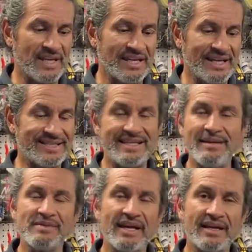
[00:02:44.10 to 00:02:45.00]
it
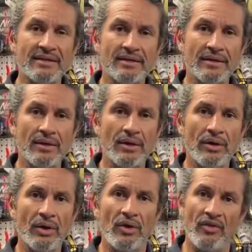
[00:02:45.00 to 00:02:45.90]
seems like
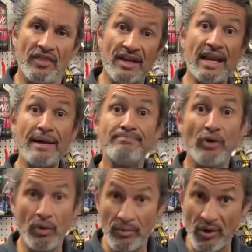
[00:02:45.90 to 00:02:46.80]
the light
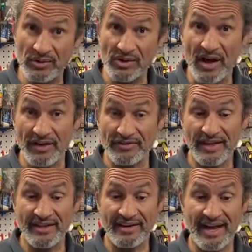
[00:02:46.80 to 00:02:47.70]
bulb goes off
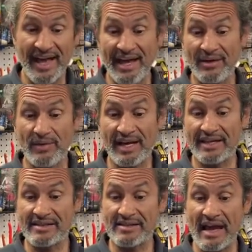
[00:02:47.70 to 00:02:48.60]
in their head when I
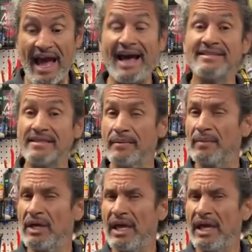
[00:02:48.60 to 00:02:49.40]
ask them,